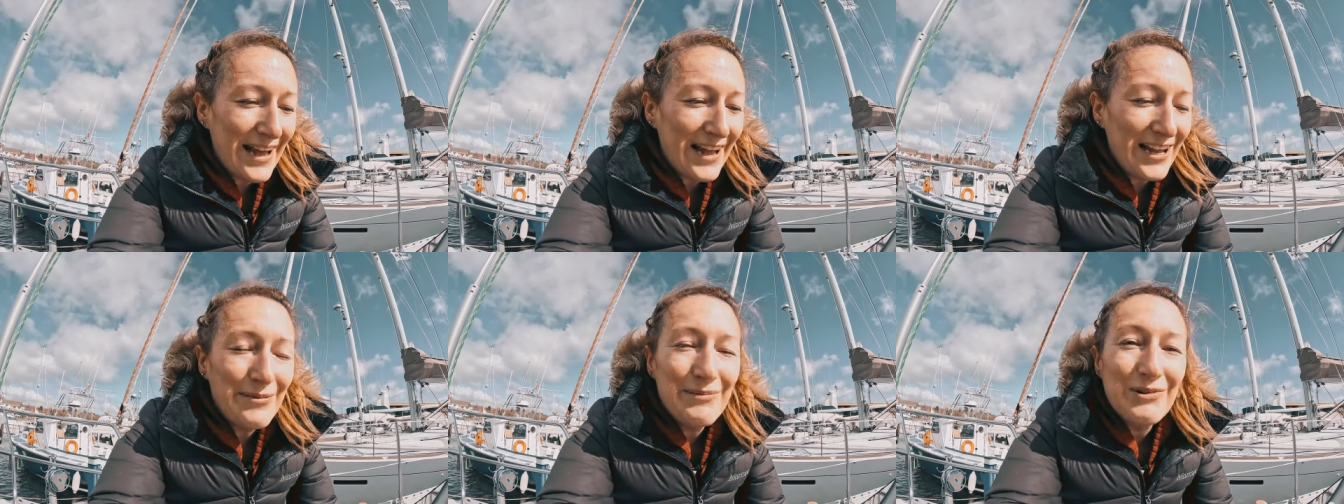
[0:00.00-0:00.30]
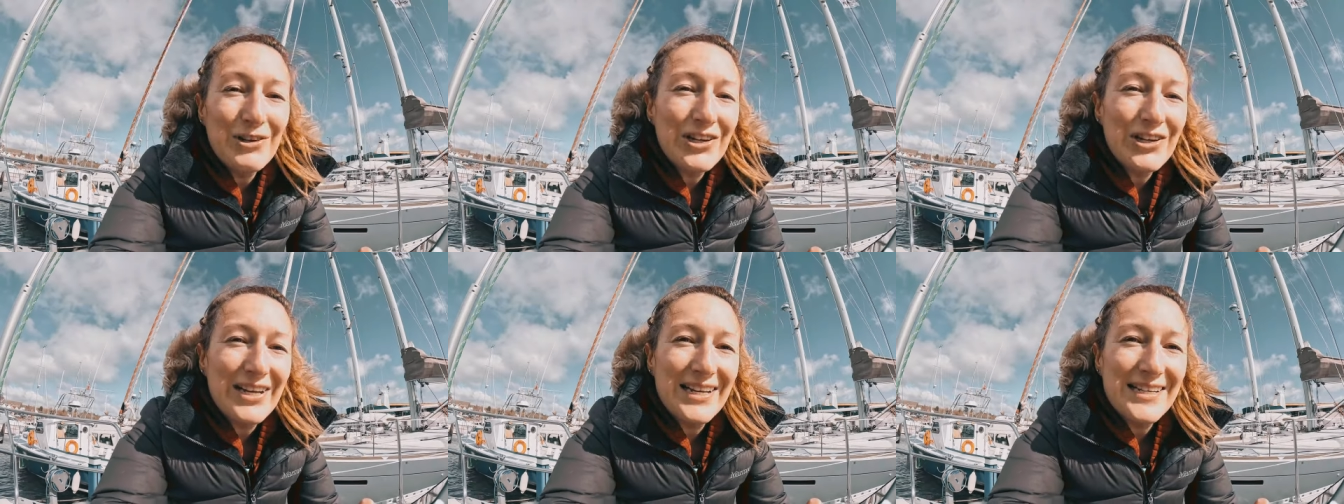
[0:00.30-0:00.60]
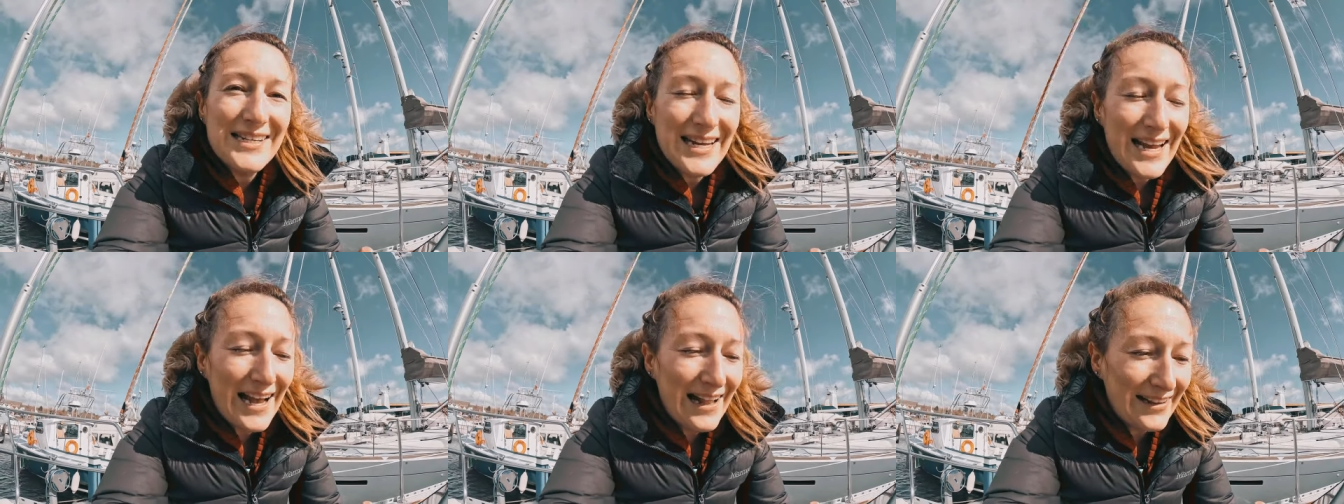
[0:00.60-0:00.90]
I am looking
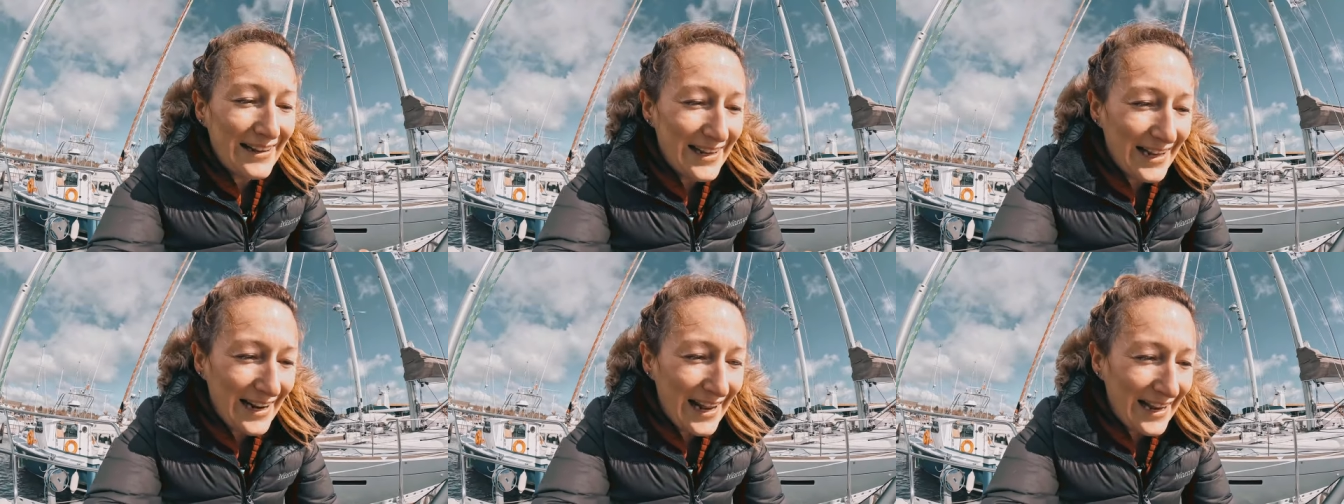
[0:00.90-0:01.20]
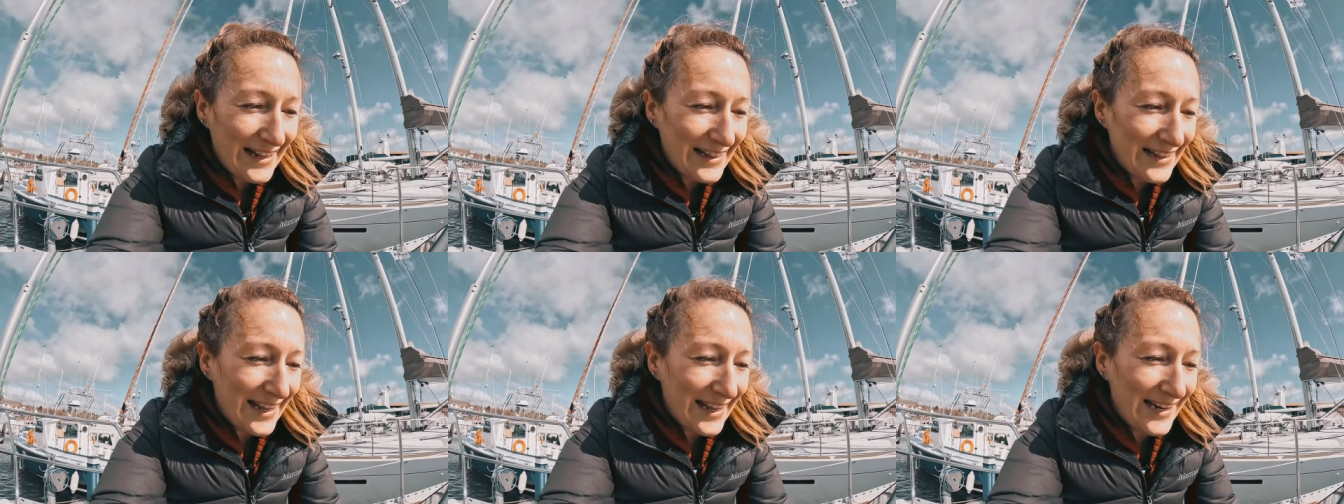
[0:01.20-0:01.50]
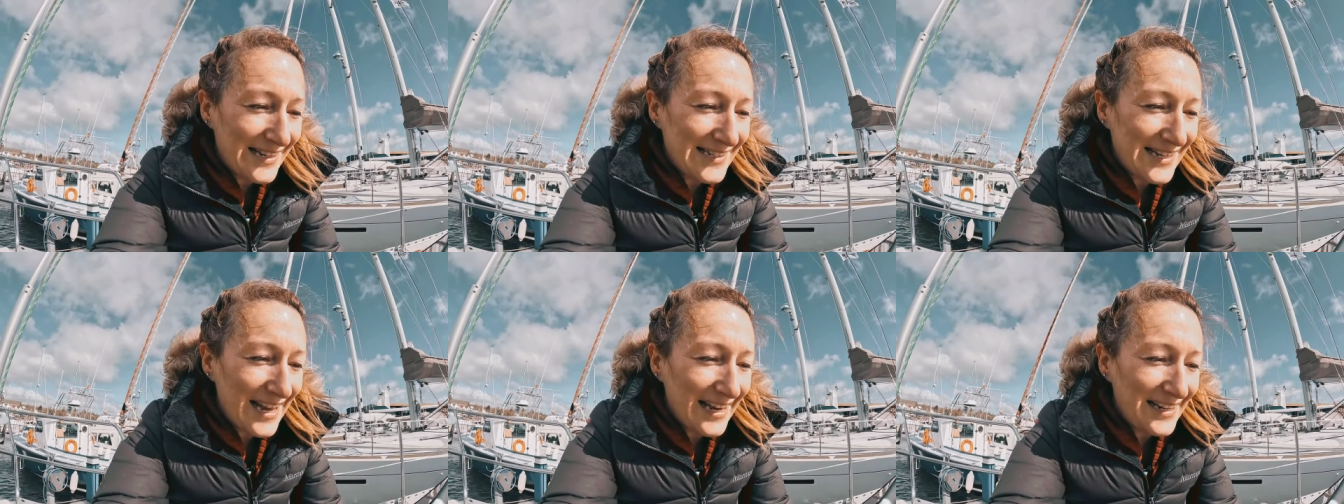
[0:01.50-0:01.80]
to calculate the
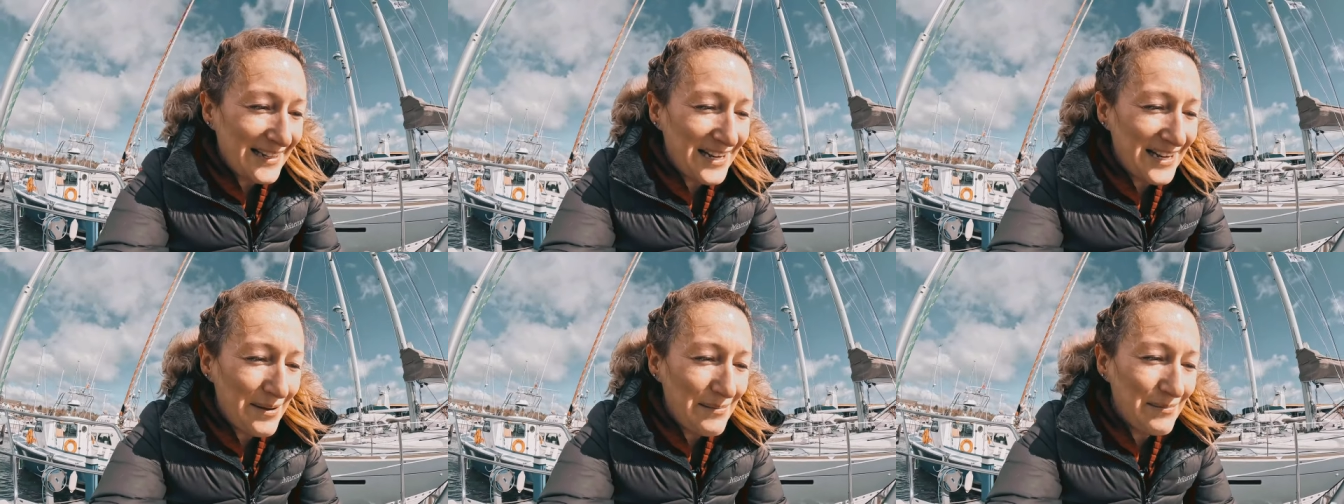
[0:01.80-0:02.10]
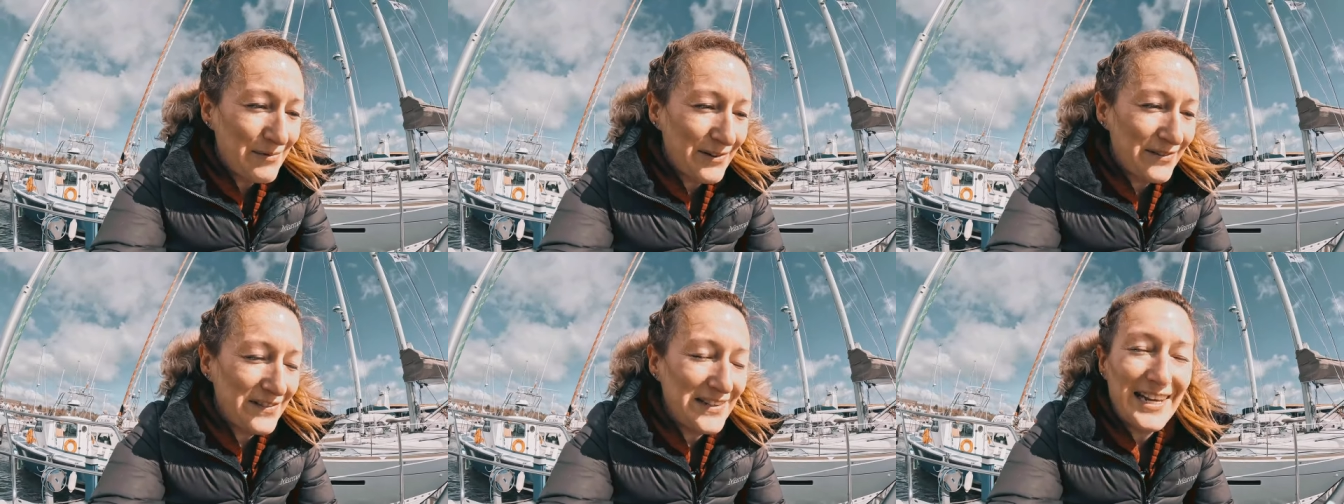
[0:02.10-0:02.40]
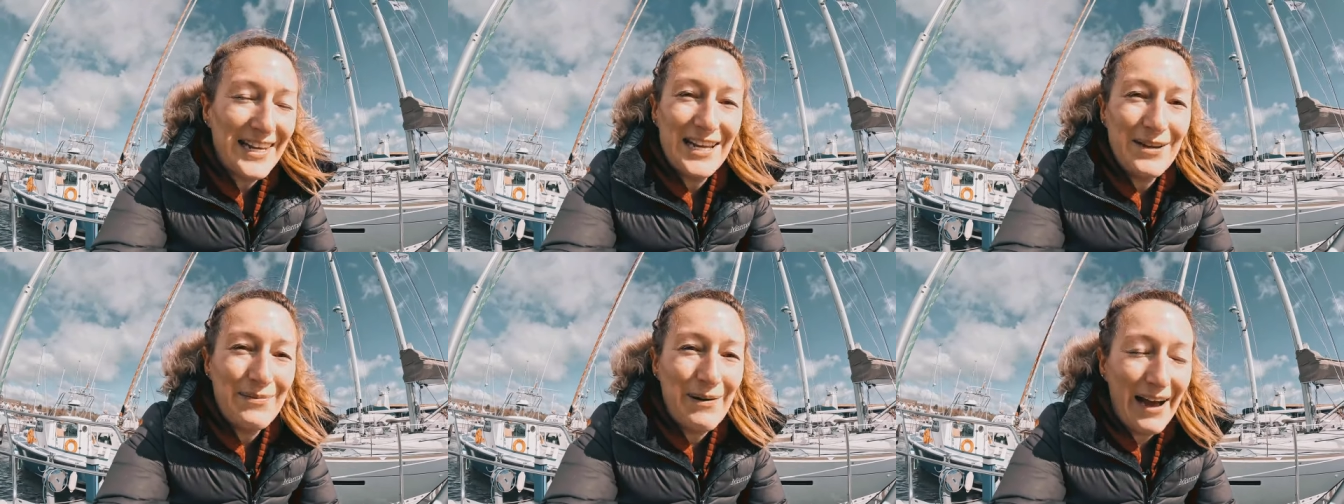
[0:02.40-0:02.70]
exact number of
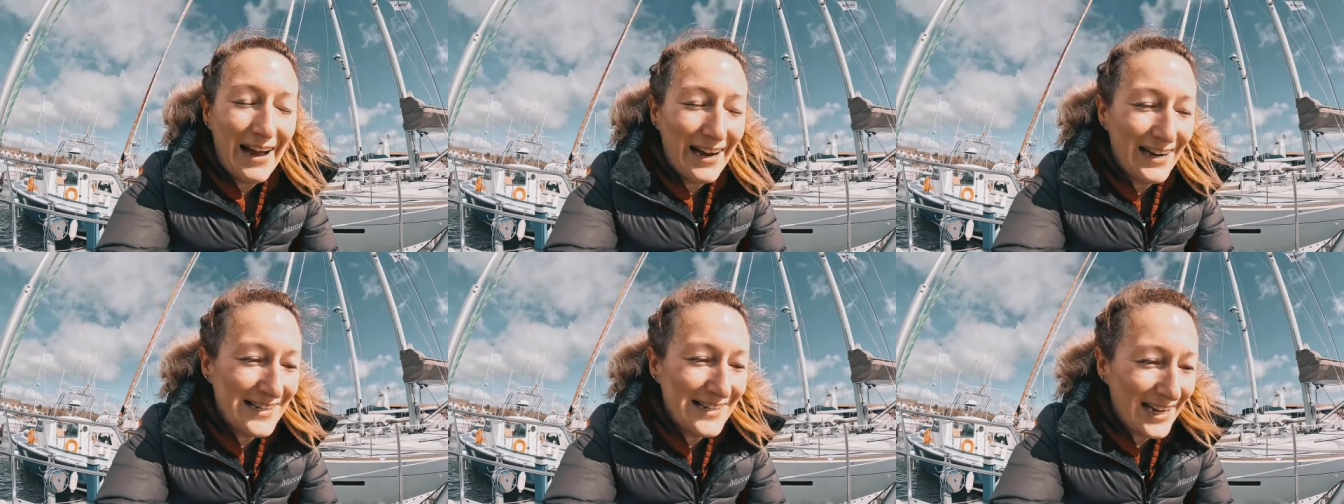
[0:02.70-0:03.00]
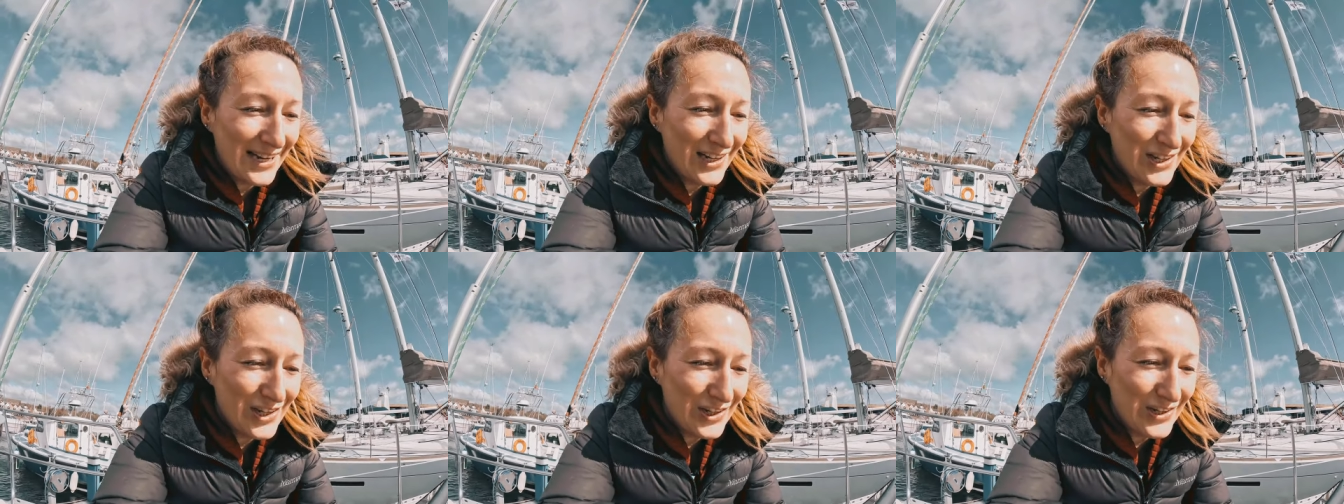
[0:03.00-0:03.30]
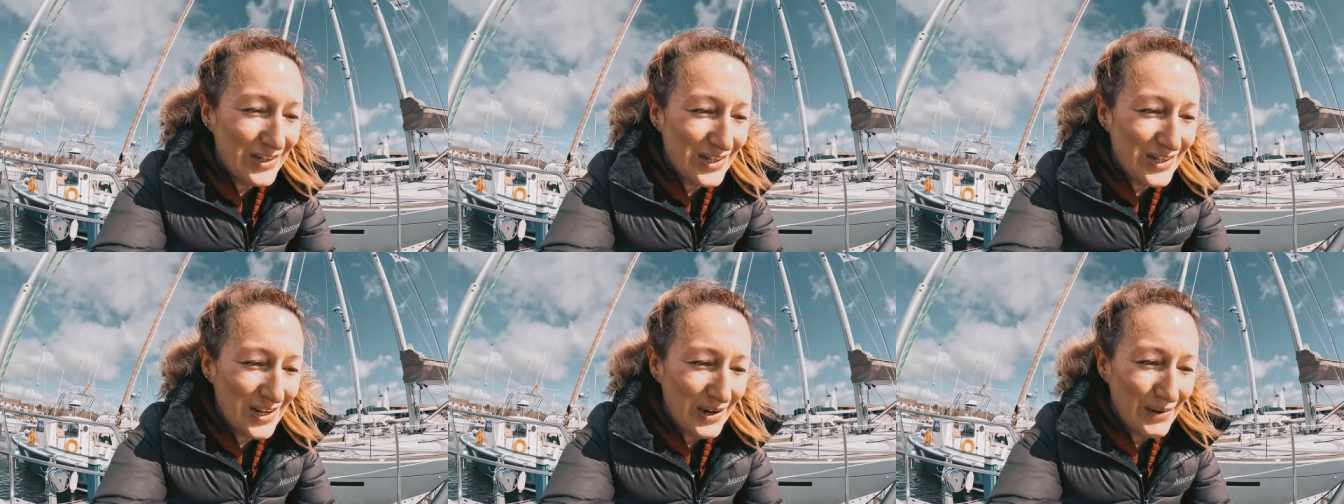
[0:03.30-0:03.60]
tea bags I should
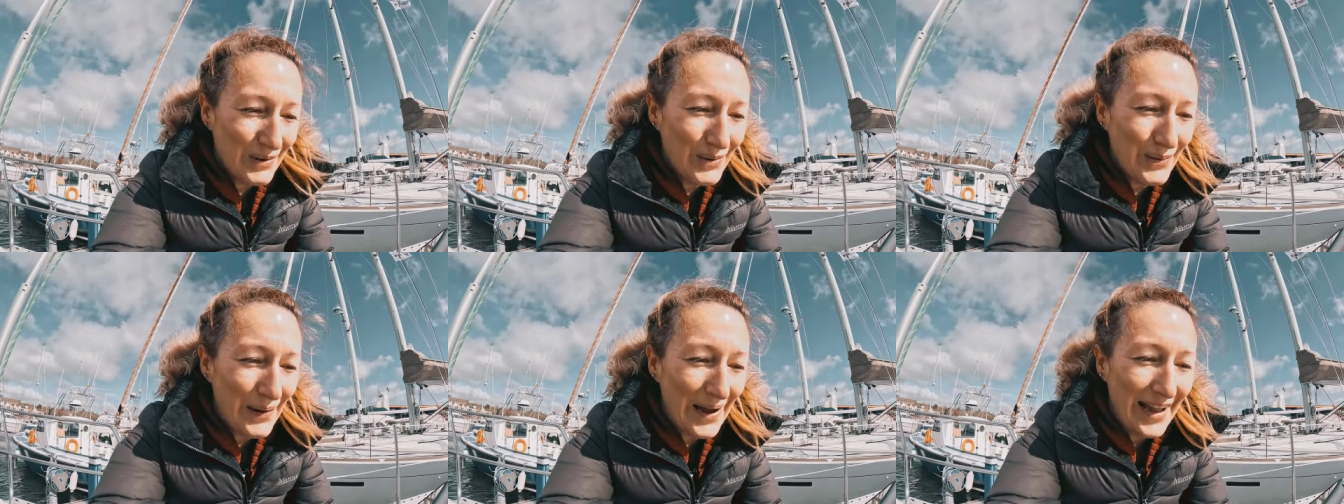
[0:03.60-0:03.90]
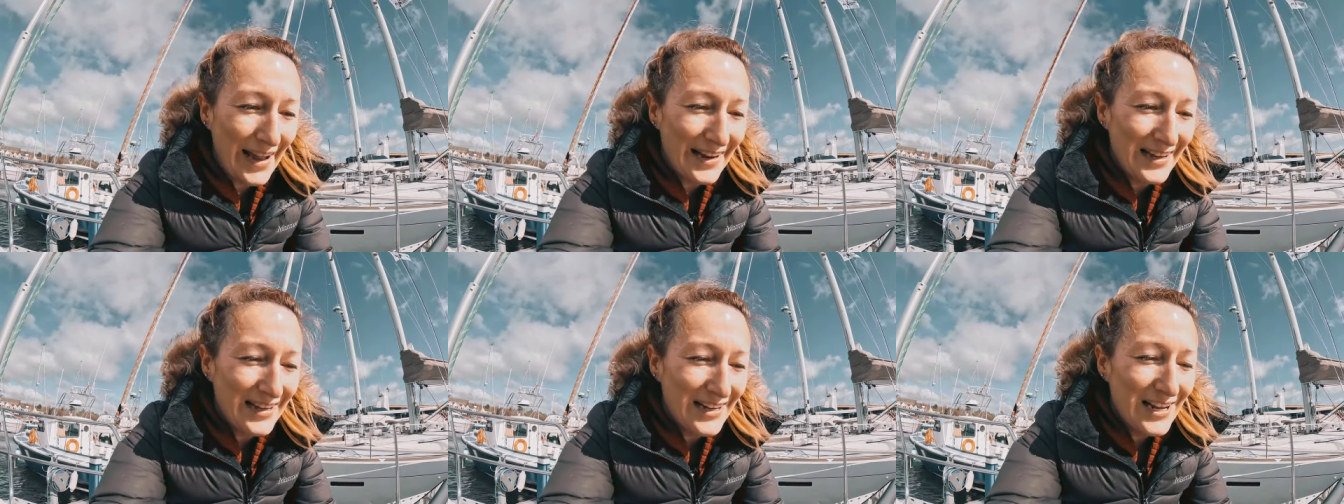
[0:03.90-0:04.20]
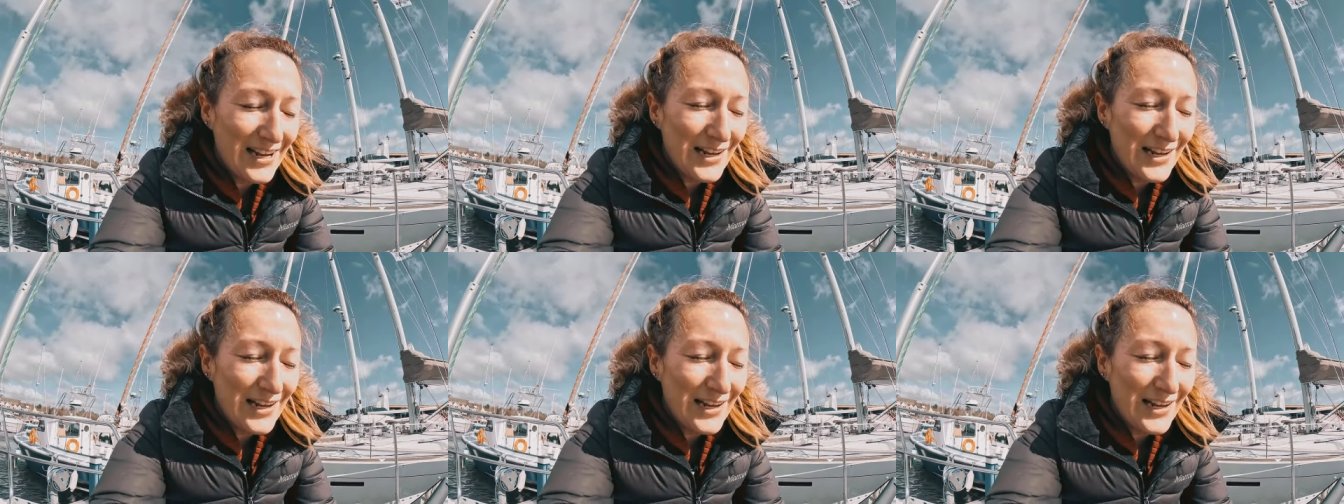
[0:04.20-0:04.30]
stow away